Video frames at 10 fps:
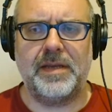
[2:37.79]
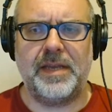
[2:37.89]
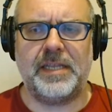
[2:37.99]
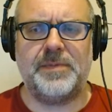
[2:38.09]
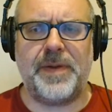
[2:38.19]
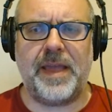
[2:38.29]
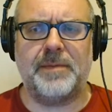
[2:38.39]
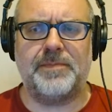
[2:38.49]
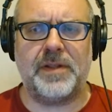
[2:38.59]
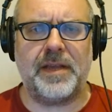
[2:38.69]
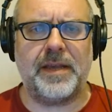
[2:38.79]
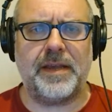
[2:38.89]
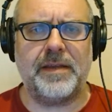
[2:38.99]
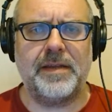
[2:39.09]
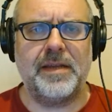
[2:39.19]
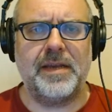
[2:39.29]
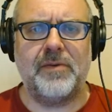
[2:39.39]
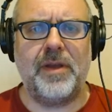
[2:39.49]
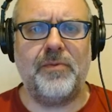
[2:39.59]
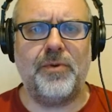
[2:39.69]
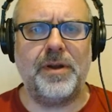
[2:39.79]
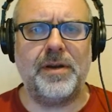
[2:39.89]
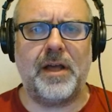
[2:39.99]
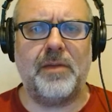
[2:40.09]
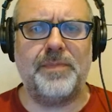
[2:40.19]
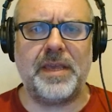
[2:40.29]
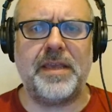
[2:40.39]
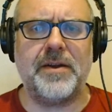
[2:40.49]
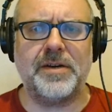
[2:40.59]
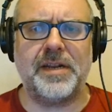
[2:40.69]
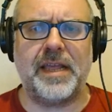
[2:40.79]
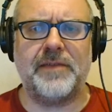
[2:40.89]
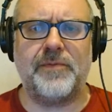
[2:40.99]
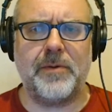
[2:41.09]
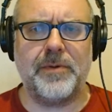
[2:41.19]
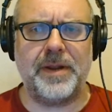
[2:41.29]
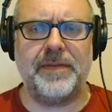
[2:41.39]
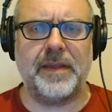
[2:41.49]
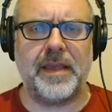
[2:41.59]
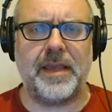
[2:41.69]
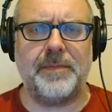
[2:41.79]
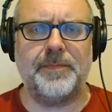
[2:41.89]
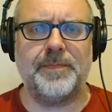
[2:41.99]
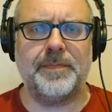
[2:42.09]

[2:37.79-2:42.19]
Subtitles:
It's pay to play. We wouldn't all be here today if we were in the game.